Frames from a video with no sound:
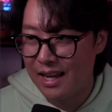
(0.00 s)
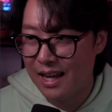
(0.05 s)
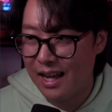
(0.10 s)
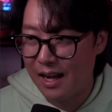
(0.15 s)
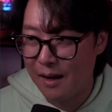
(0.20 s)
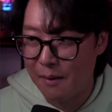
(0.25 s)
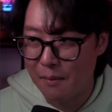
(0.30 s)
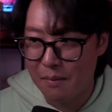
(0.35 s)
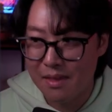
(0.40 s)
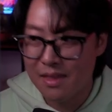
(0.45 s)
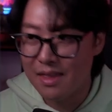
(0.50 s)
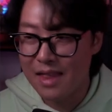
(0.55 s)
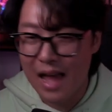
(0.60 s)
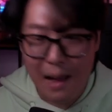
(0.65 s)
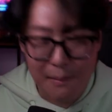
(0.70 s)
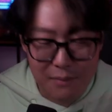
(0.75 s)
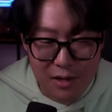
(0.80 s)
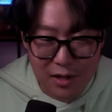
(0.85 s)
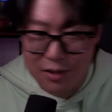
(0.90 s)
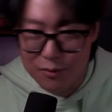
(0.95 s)
I'm
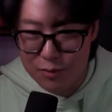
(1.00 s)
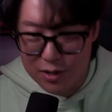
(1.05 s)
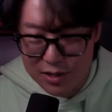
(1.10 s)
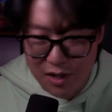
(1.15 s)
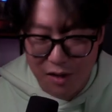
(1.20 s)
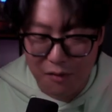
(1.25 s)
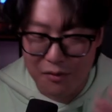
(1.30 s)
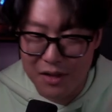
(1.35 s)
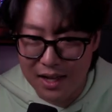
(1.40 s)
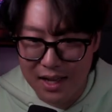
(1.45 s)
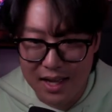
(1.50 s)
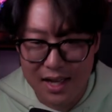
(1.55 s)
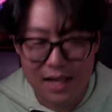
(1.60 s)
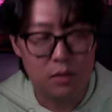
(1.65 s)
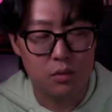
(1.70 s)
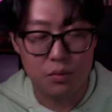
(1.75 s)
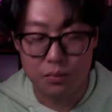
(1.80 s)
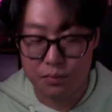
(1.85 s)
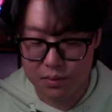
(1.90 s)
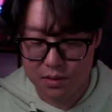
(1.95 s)
going to resolve that.
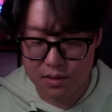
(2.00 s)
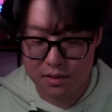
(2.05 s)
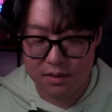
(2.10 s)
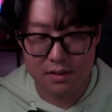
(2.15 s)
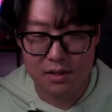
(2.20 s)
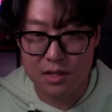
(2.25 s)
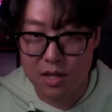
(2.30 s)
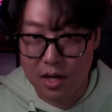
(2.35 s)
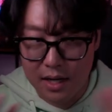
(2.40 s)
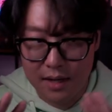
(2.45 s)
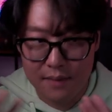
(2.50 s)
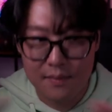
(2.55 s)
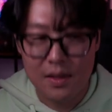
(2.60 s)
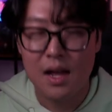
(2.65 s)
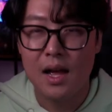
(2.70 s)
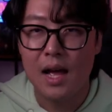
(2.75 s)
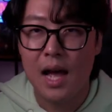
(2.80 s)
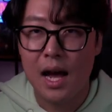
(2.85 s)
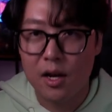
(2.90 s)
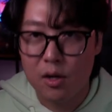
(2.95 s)
Oops, sorry.
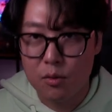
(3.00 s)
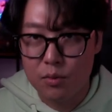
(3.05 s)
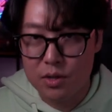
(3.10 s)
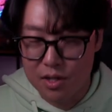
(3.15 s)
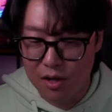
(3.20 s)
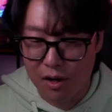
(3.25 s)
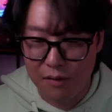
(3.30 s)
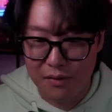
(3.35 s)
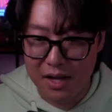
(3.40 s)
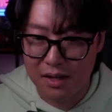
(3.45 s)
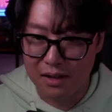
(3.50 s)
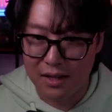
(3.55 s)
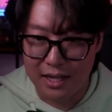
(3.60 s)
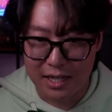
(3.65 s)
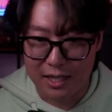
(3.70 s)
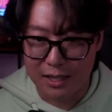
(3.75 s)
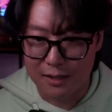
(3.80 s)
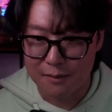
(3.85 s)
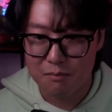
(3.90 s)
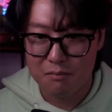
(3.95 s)
I'm going to resolve that
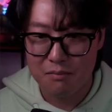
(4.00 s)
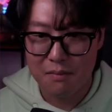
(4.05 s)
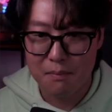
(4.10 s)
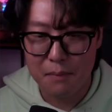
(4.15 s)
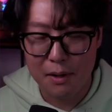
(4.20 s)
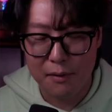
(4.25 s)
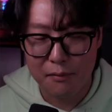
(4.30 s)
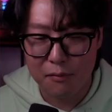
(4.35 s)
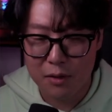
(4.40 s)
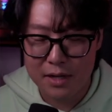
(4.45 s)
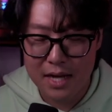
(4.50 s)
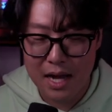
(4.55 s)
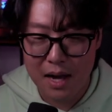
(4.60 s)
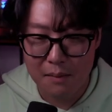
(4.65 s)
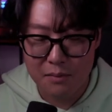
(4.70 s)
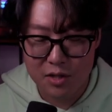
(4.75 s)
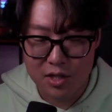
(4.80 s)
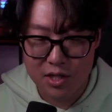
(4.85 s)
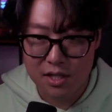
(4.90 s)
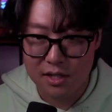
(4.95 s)
later. But for now,
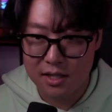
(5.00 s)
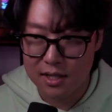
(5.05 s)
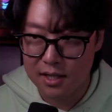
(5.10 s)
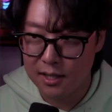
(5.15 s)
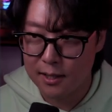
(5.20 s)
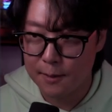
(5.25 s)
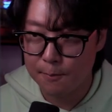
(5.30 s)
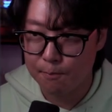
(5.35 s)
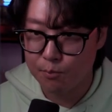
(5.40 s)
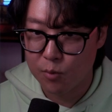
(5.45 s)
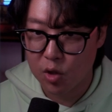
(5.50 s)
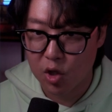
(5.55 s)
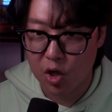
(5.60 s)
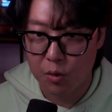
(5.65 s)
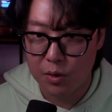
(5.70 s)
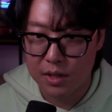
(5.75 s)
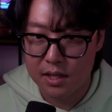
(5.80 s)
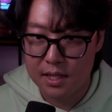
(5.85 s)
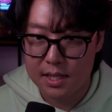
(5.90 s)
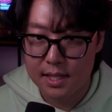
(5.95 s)
I'm just going to
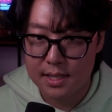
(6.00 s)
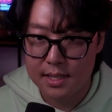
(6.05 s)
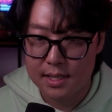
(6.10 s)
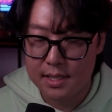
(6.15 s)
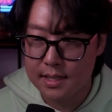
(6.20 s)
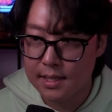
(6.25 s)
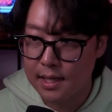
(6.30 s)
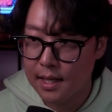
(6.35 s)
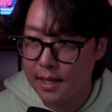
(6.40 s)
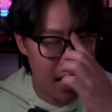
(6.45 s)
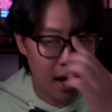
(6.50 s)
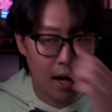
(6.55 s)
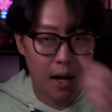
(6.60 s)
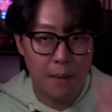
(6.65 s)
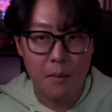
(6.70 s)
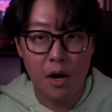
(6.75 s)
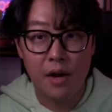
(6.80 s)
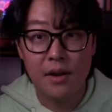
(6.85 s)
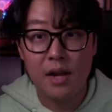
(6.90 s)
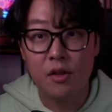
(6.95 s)
go with this.
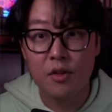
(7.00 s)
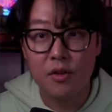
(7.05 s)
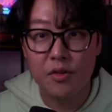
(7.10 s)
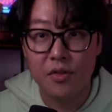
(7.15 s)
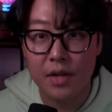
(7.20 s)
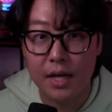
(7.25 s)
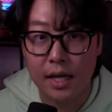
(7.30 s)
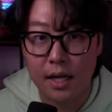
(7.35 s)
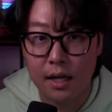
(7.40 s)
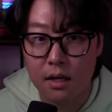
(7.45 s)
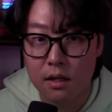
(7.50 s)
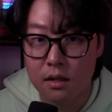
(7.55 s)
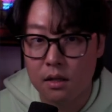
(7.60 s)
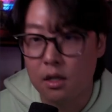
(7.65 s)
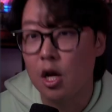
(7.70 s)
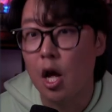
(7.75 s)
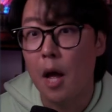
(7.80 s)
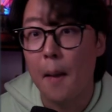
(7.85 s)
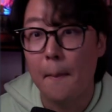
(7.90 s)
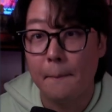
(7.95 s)
Another thing,
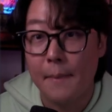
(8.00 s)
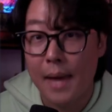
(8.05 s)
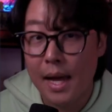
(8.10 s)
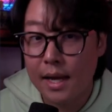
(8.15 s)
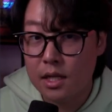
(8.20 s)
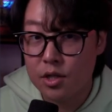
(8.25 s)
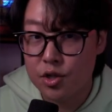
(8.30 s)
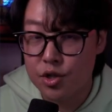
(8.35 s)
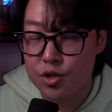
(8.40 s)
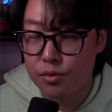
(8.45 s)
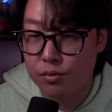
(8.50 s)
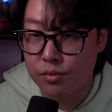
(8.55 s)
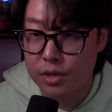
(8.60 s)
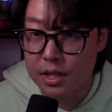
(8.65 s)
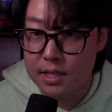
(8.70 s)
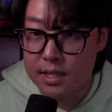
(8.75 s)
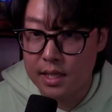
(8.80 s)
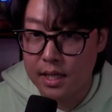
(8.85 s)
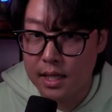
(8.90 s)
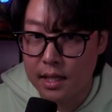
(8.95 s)
mana should
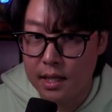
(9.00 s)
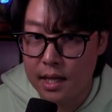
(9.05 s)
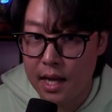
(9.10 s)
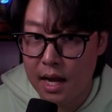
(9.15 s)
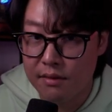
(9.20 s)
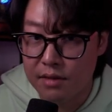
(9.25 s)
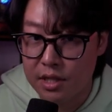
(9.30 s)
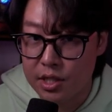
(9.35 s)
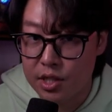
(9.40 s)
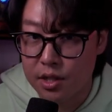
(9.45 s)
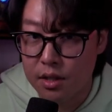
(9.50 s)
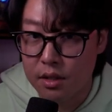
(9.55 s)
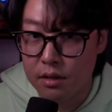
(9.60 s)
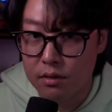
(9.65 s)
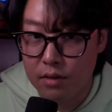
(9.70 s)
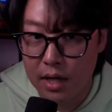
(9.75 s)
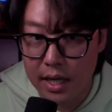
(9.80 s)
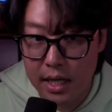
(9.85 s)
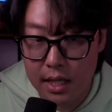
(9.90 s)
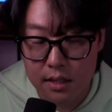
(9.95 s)
reset every turn,
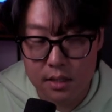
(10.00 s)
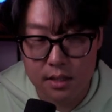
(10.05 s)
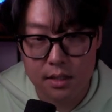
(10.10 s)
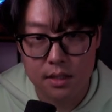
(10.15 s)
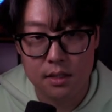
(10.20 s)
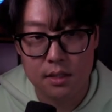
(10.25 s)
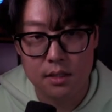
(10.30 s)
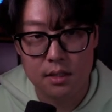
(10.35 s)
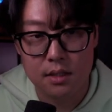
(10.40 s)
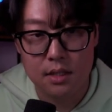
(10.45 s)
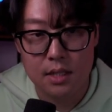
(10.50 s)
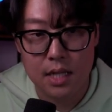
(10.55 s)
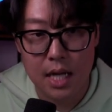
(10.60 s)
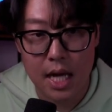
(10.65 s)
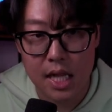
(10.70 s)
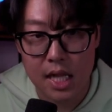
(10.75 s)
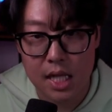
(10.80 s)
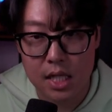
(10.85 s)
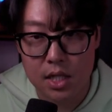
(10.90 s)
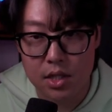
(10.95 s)
right?
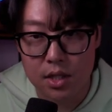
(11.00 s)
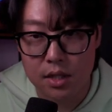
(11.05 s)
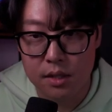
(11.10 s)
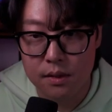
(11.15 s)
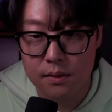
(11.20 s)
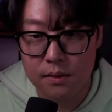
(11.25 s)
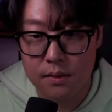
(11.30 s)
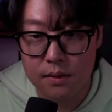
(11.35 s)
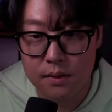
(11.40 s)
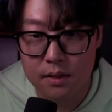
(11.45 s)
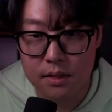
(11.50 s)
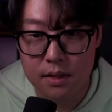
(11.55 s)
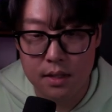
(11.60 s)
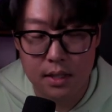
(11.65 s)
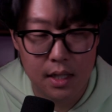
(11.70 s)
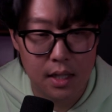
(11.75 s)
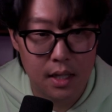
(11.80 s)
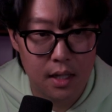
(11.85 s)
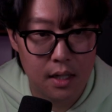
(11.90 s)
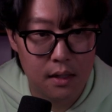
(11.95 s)
I think so.
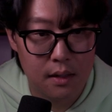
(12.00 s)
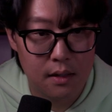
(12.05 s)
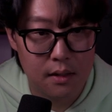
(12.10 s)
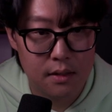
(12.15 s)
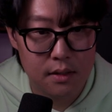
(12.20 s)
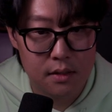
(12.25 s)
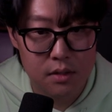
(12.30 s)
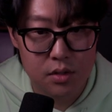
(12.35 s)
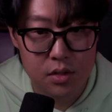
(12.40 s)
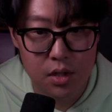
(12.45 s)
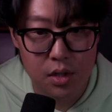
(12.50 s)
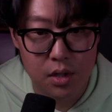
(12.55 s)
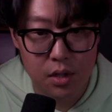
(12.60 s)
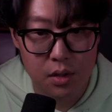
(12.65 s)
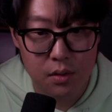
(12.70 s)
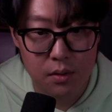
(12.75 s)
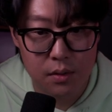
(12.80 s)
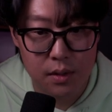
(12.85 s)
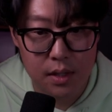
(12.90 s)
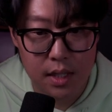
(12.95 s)

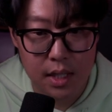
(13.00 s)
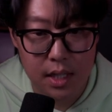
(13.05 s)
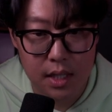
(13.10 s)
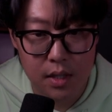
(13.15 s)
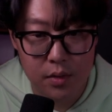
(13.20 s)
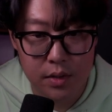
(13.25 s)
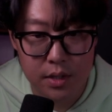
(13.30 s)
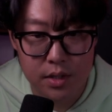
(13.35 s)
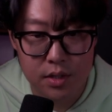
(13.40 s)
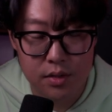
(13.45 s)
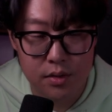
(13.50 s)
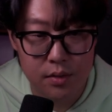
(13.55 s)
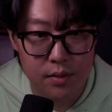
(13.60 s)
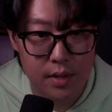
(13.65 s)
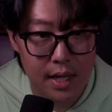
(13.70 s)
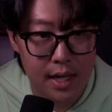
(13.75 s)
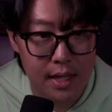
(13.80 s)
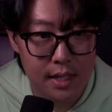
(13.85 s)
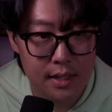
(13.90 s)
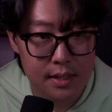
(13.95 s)
So I'm going to do
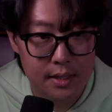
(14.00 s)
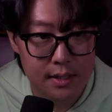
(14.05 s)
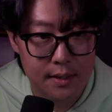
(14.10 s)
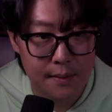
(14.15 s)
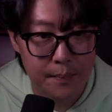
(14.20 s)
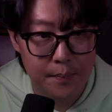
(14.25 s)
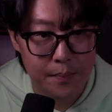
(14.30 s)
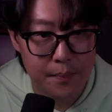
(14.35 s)
that.